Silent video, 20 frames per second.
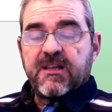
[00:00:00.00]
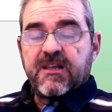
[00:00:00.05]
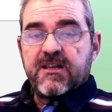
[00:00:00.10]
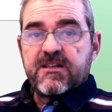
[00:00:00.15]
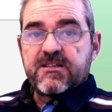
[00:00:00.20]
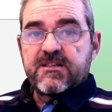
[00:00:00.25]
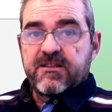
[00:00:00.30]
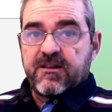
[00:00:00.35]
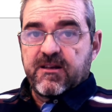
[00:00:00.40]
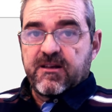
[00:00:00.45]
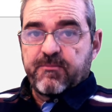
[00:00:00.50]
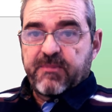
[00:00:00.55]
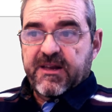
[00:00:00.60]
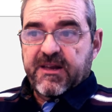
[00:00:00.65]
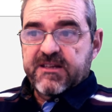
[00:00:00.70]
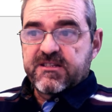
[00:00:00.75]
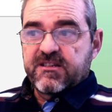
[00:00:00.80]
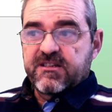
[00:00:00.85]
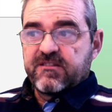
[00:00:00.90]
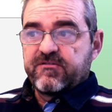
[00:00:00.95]
is the
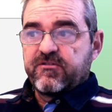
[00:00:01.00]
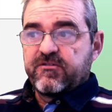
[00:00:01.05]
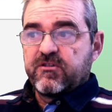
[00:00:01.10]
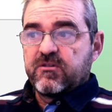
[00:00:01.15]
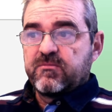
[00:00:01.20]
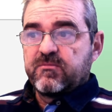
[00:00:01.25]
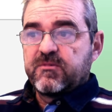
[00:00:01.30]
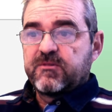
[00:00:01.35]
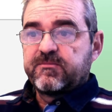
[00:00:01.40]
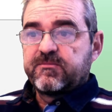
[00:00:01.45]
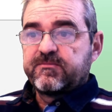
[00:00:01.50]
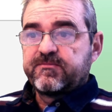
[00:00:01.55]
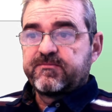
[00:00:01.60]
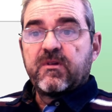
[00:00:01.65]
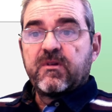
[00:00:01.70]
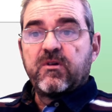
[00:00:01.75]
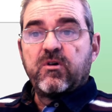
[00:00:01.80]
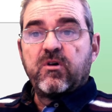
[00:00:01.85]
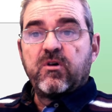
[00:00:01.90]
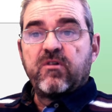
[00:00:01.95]
Laplace transform
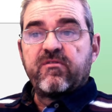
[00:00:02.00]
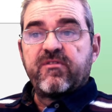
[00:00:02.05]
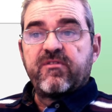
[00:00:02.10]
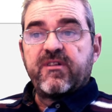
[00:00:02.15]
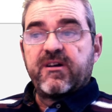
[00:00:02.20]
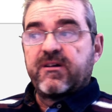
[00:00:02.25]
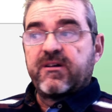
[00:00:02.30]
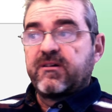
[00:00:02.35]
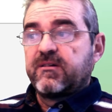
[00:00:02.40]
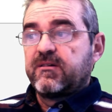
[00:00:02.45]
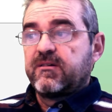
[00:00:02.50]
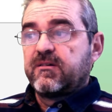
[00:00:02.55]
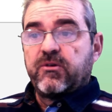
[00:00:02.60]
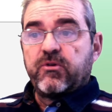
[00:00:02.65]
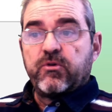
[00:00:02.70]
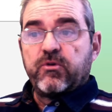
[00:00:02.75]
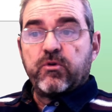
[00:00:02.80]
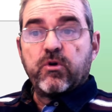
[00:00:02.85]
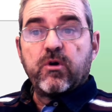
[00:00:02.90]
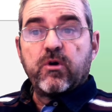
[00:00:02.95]
of the
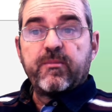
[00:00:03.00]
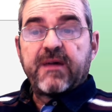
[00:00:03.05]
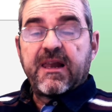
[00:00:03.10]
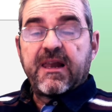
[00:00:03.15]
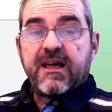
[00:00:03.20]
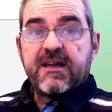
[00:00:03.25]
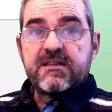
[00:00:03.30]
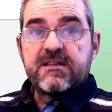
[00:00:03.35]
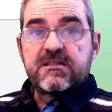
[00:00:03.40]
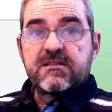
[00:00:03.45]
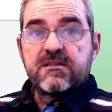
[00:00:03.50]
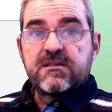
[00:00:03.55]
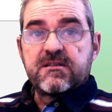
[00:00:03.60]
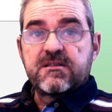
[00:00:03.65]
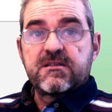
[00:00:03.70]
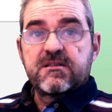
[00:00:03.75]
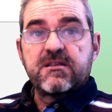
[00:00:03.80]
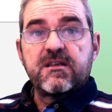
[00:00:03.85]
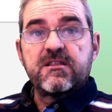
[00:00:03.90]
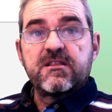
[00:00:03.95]
normalized
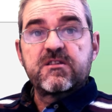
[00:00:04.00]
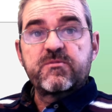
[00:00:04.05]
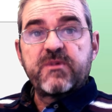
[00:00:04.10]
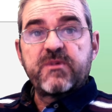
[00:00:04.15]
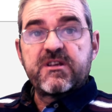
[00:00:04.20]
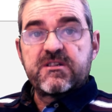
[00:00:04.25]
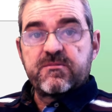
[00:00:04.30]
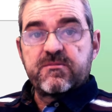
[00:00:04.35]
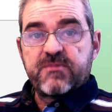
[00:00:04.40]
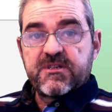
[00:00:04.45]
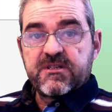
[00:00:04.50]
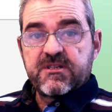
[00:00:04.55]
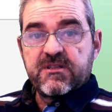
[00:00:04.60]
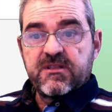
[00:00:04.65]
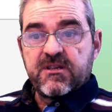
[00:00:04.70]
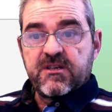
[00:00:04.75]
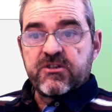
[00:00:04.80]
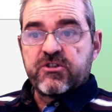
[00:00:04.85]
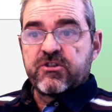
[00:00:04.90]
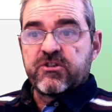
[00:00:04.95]
state space
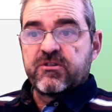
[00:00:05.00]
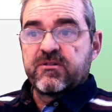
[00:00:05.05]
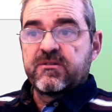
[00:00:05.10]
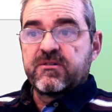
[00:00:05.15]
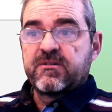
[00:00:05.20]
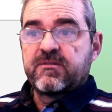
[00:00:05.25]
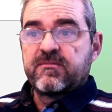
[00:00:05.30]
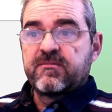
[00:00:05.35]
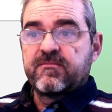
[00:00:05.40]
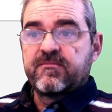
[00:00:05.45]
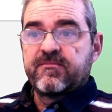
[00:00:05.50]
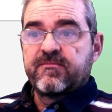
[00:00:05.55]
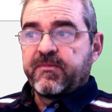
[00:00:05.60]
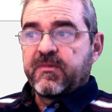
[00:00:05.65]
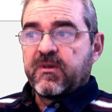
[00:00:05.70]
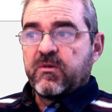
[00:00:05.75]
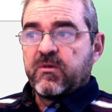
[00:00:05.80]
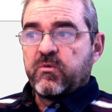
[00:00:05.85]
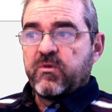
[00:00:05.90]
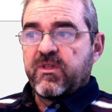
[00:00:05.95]
representation
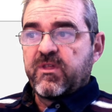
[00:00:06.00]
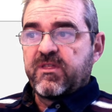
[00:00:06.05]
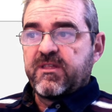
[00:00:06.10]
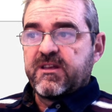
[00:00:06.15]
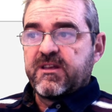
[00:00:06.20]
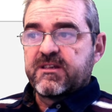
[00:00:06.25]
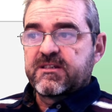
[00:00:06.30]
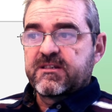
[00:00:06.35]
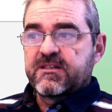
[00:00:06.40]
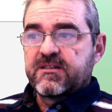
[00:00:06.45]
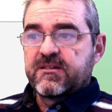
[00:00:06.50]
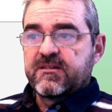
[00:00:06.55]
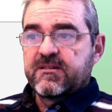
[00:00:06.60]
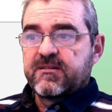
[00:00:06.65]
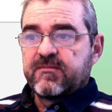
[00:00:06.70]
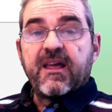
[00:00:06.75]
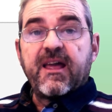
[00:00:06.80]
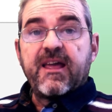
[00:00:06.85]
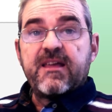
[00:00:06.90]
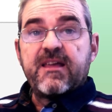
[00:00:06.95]
with these
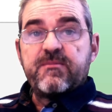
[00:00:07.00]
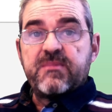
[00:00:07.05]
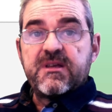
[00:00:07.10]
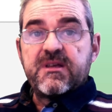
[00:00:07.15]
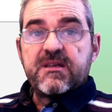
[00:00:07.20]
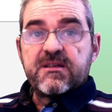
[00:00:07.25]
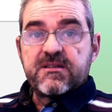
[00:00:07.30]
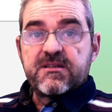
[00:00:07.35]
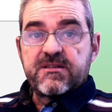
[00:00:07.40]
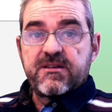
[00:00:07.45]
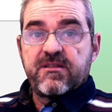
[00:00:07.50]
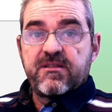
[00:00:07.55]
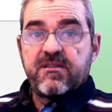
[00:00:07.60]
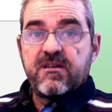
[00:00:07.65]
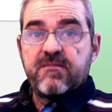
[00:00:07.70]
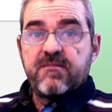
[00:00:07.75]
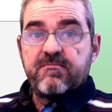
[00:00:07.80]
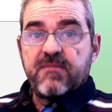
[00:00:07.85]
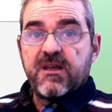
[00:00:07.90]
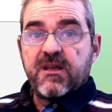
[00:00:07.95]
A, B, C,
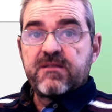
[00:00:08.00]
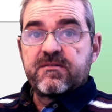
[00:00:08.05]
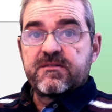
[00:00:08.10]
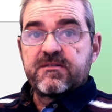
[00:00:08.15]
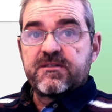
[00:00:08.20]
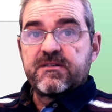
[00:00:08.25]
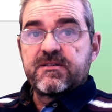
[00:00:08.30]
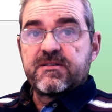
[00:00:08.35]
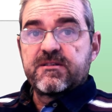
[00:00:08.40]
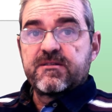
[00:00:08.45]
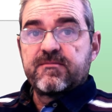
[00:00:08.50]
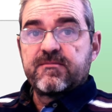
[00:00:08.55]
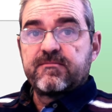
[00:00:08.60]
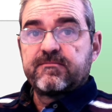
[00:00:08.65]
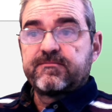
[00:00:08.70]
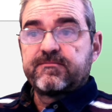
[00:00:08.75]
D matrices.